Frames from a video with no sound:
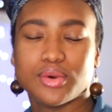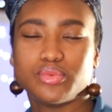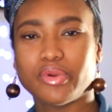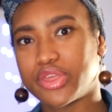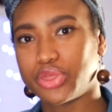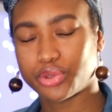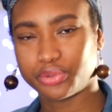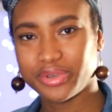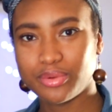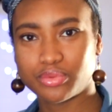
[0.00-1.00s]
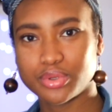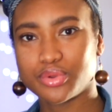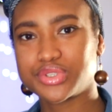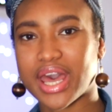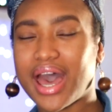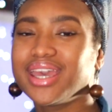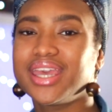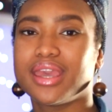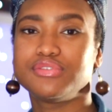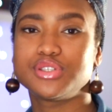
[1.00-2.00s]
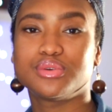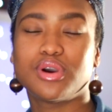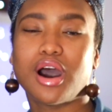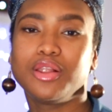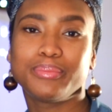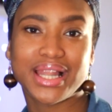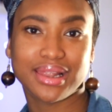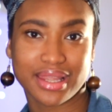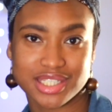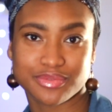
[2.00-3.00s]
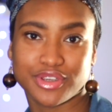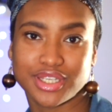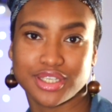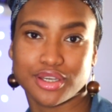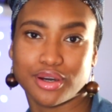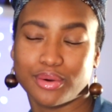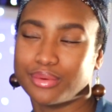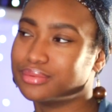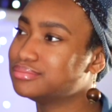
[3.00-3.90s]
With the 3 rules I gave you on my last video,